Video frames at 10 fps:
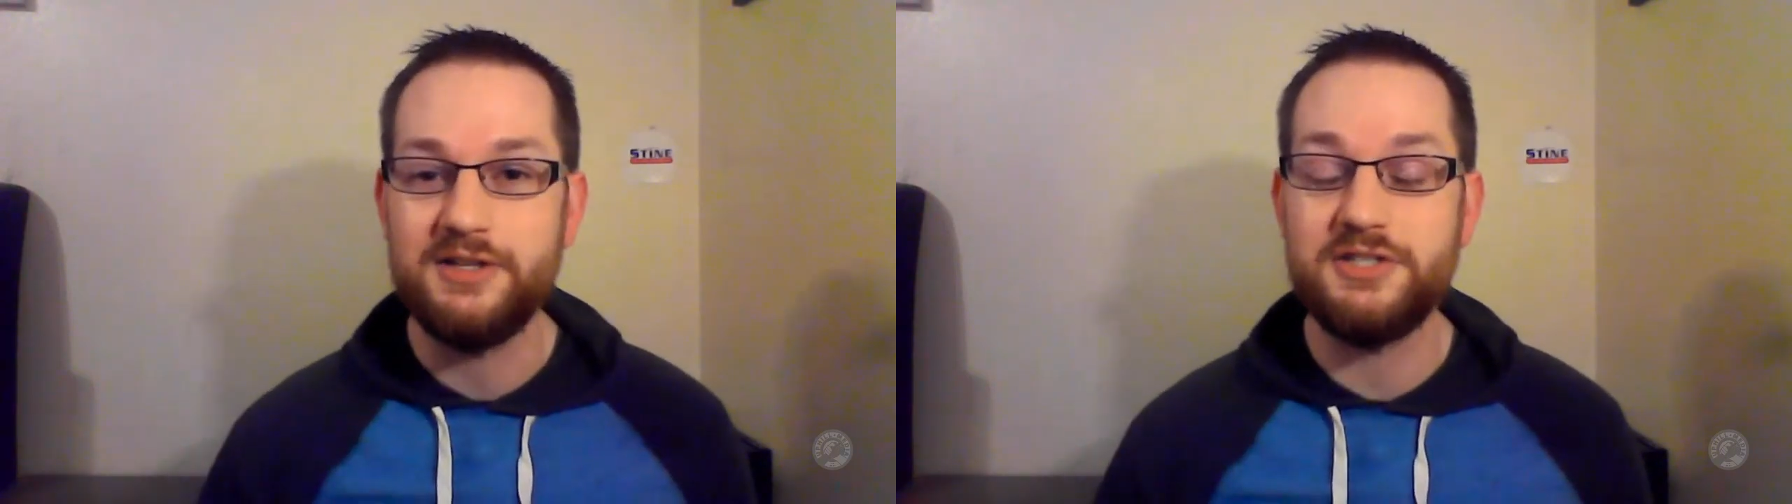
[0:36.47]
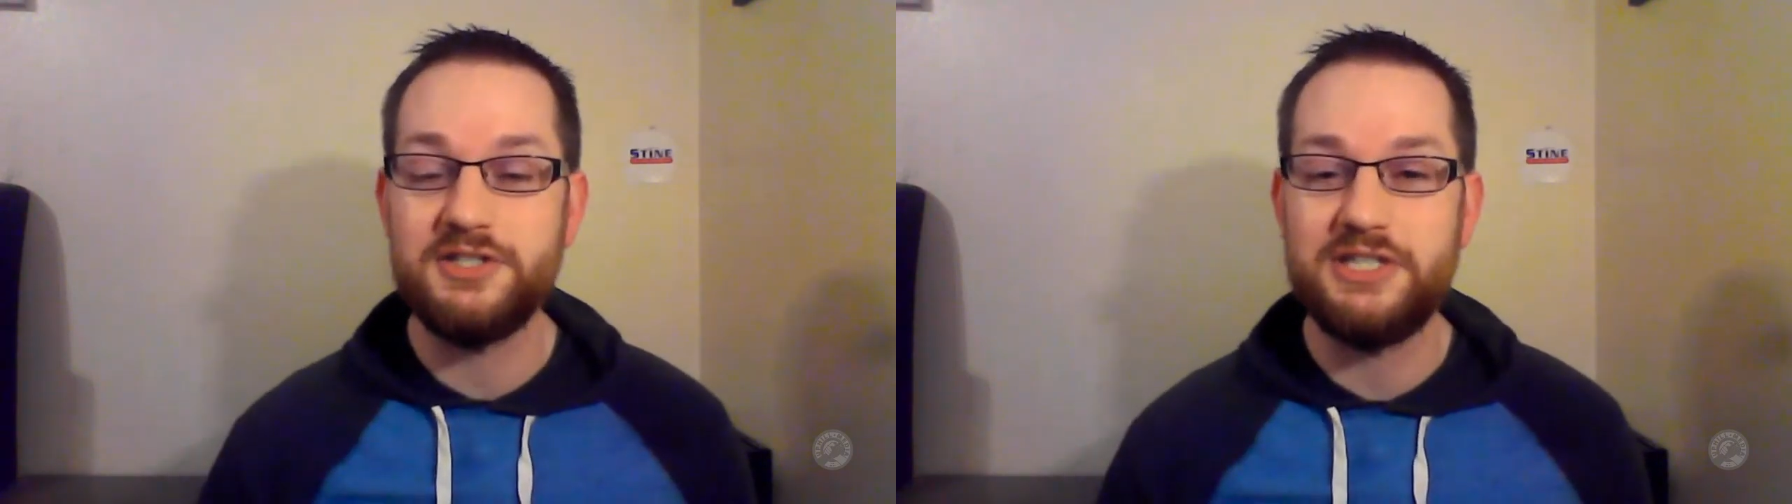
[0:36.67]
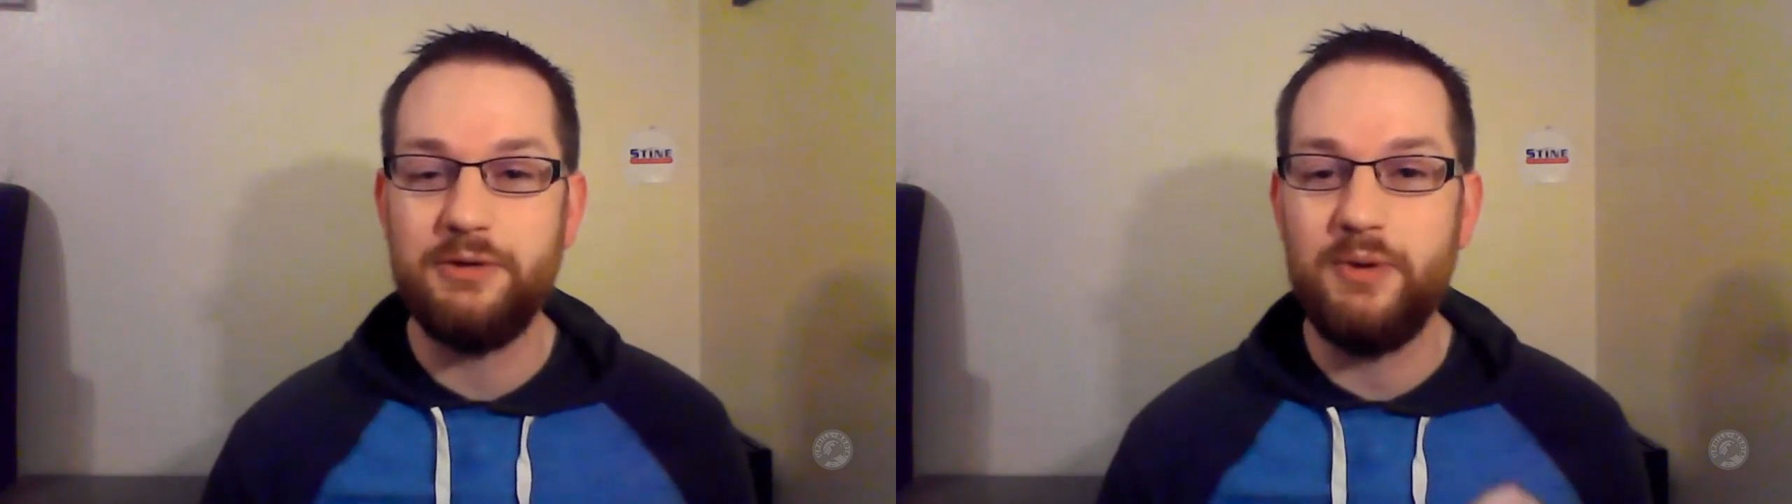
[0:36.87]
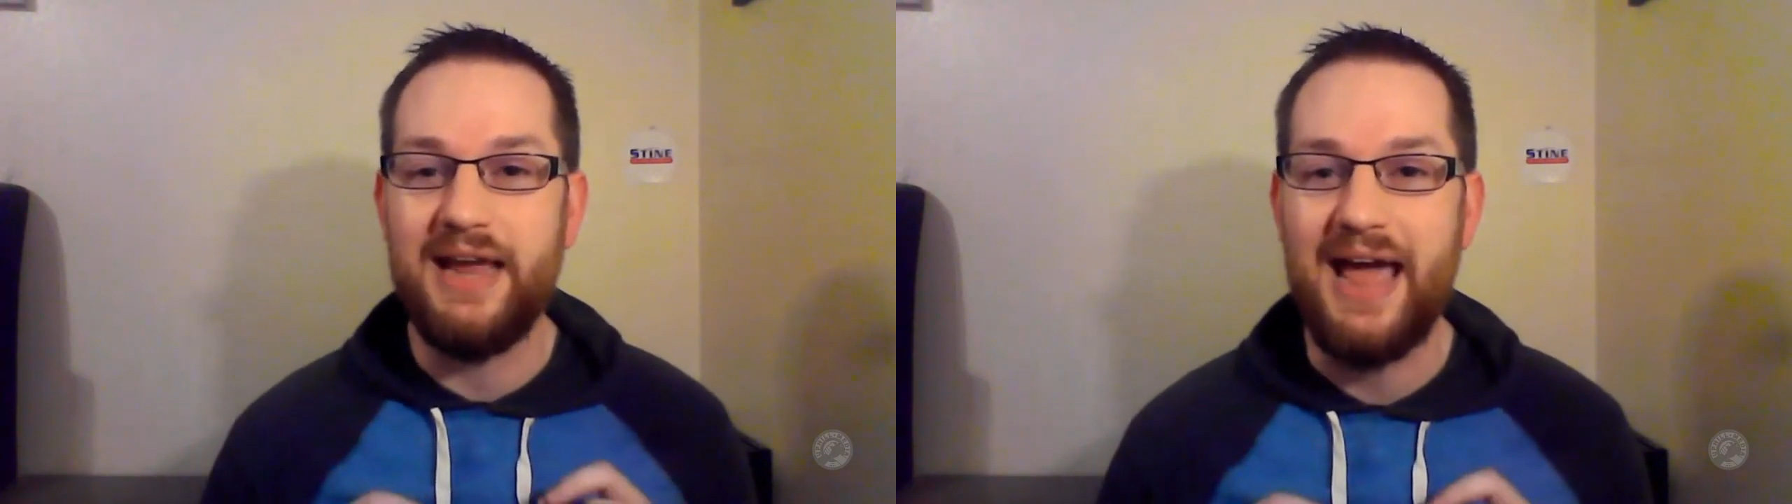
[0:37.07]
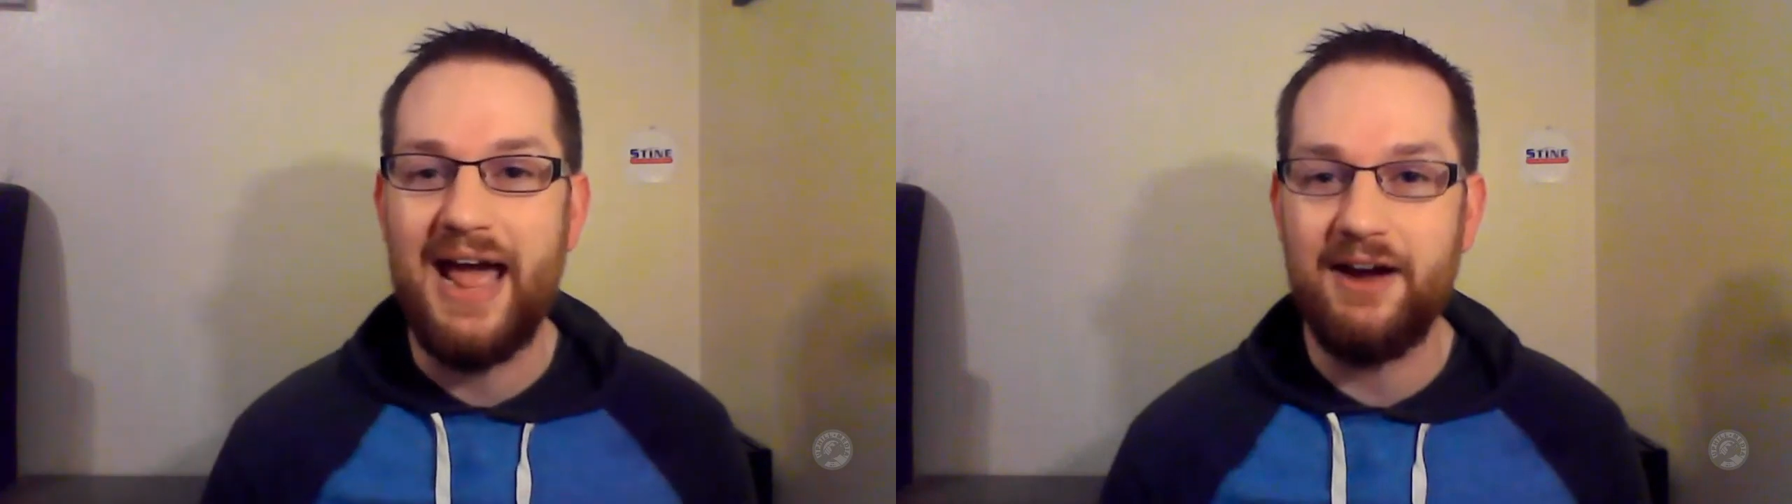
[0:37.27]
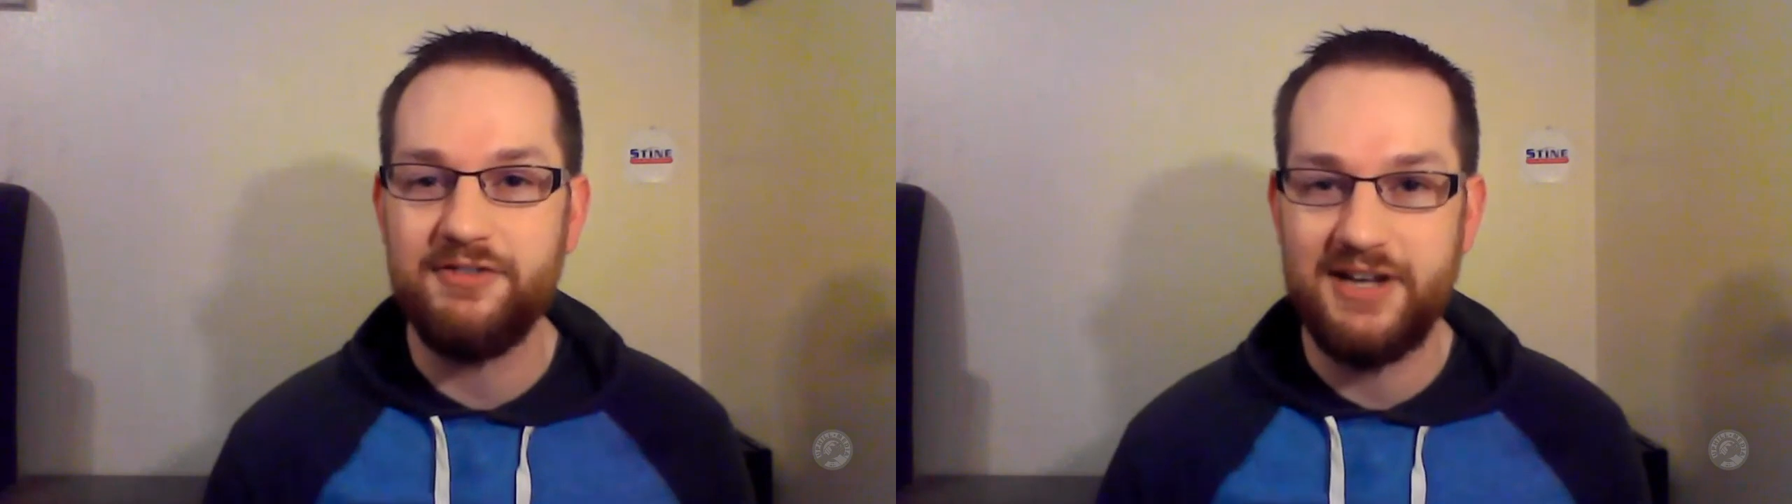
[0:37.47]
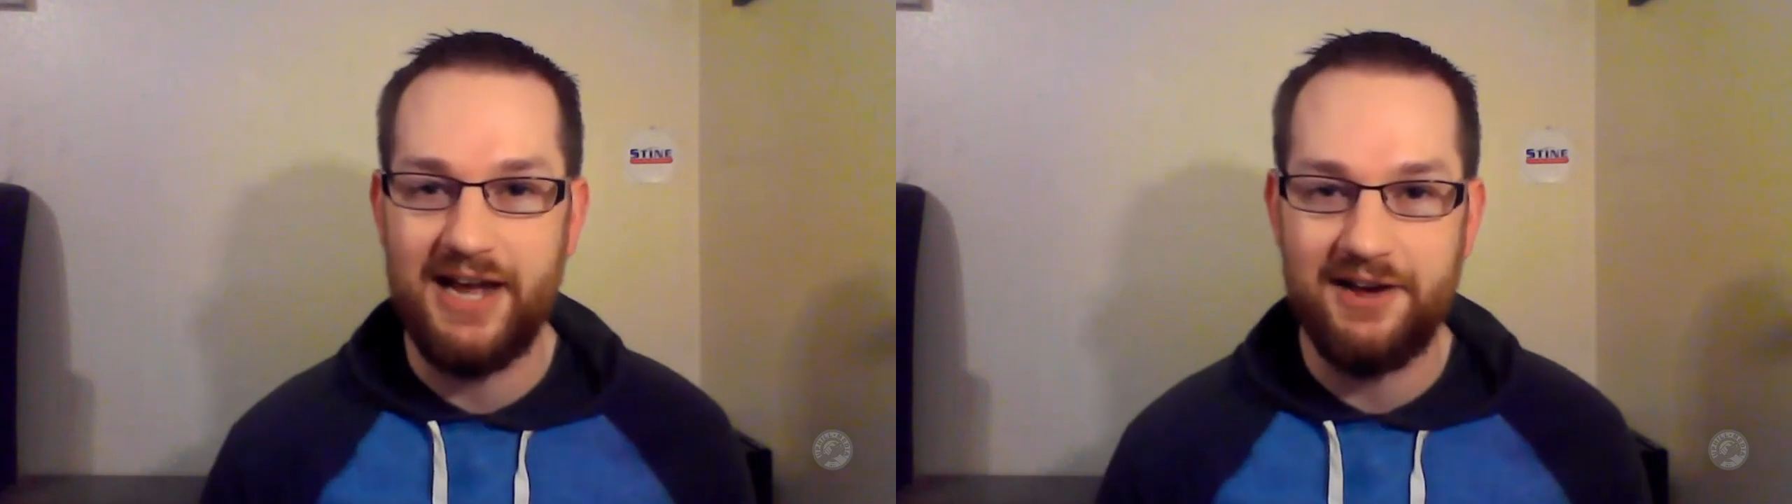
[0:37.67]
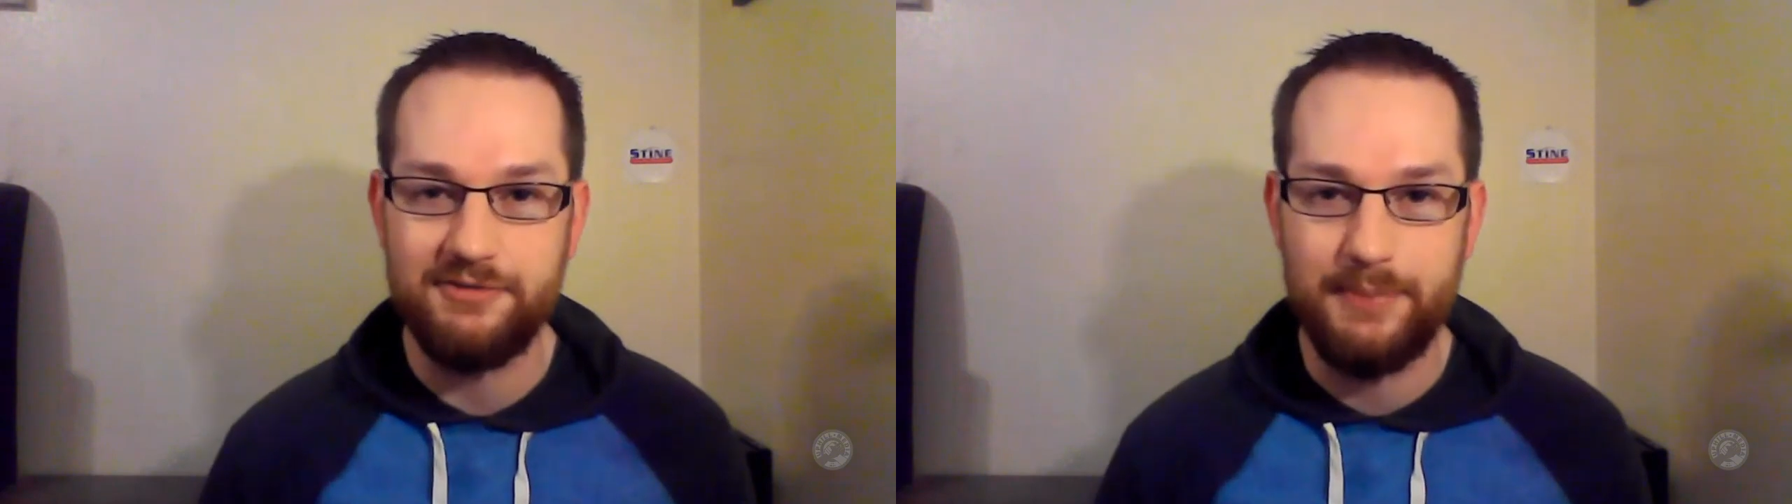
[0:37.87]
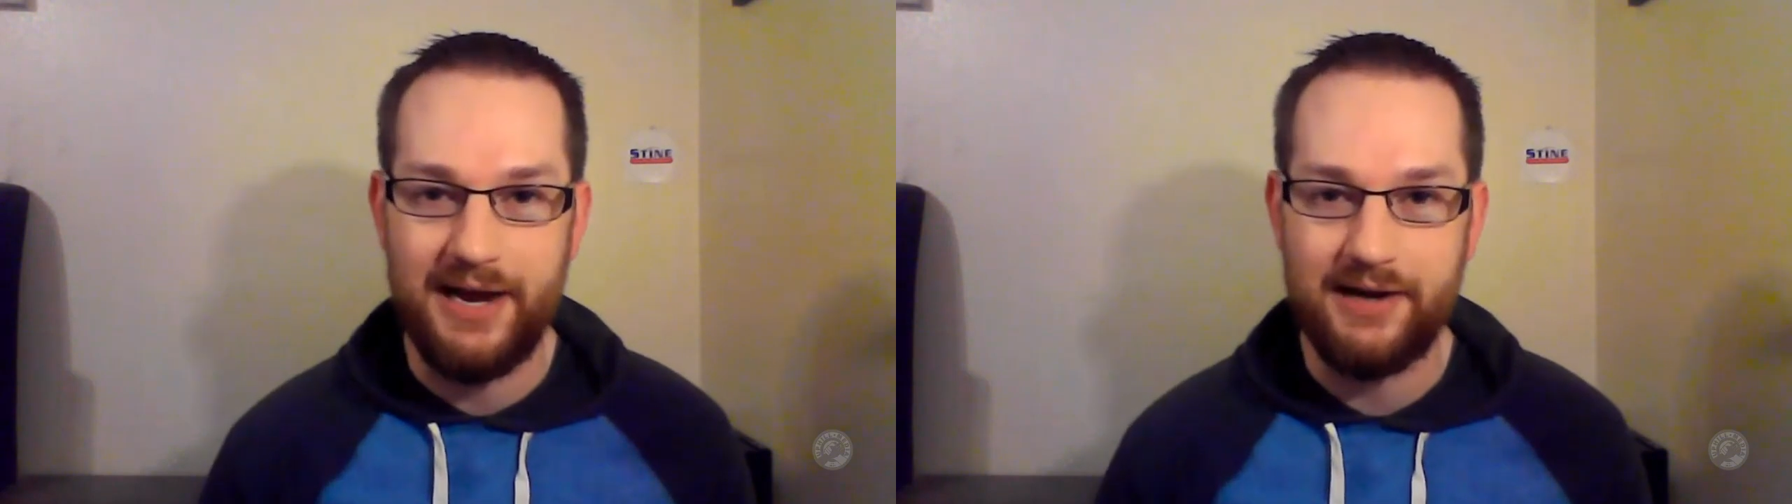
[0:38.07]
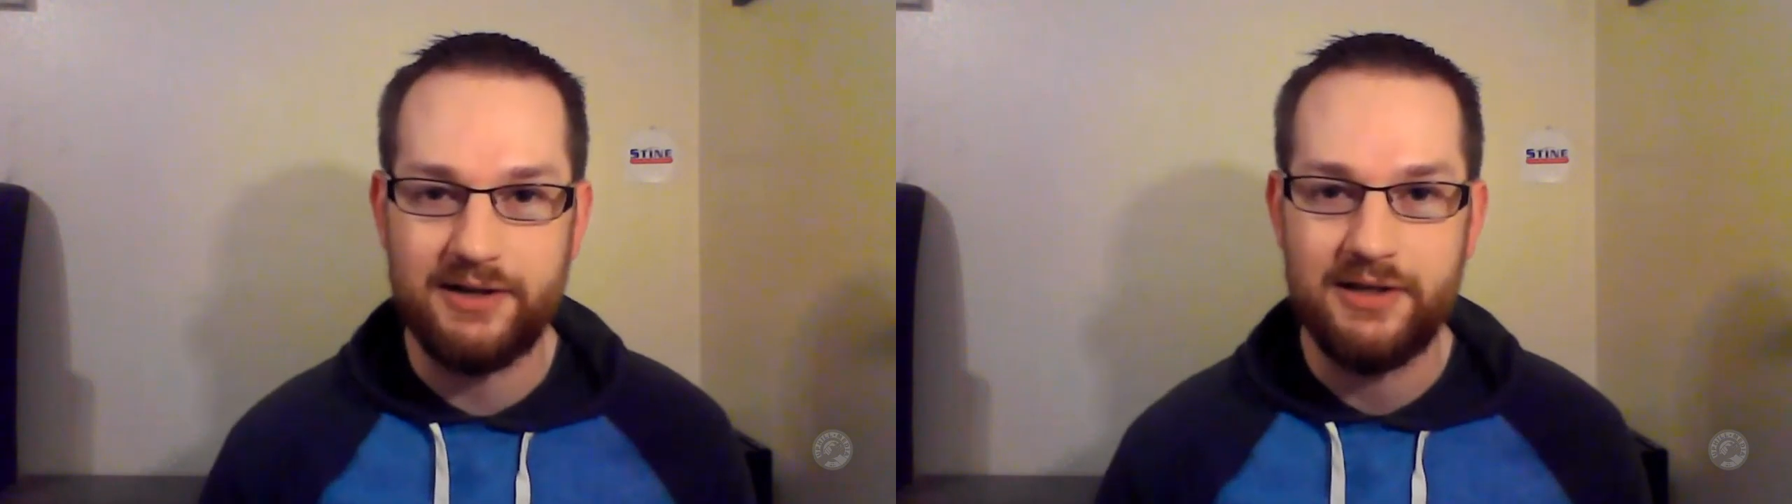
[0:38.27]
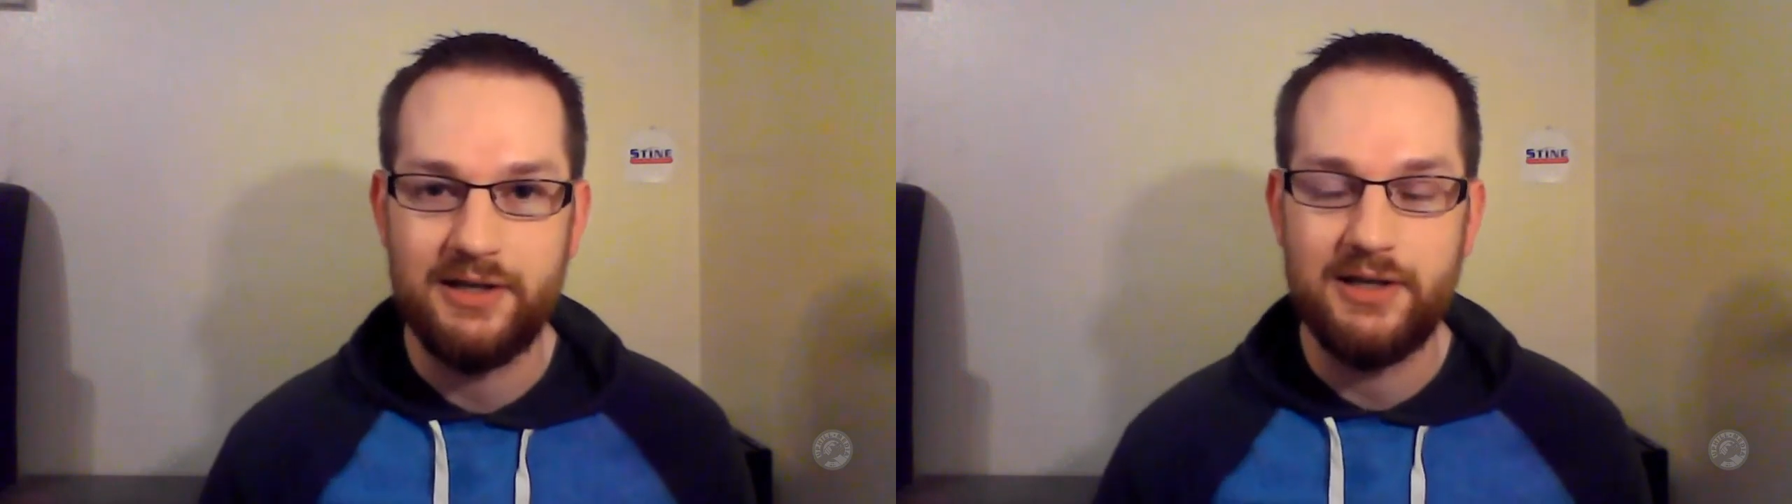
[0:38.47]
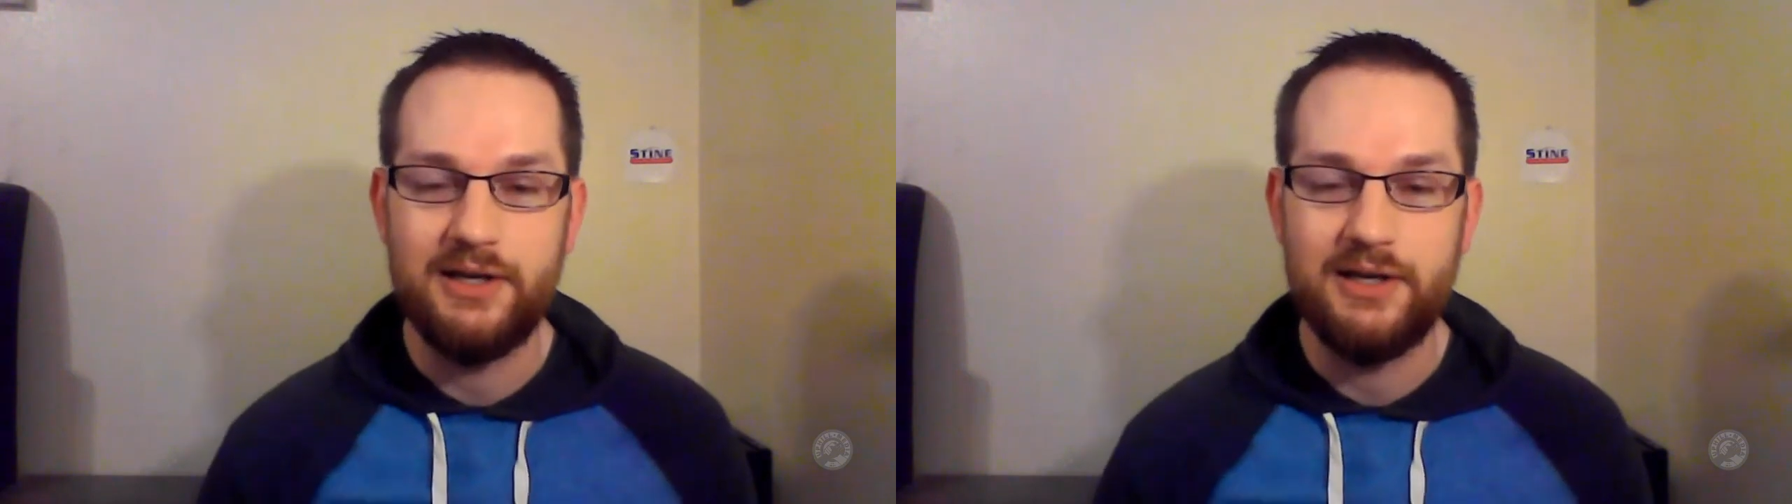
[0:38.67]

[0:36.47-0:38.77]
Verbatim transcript: This is a seat we have to have back.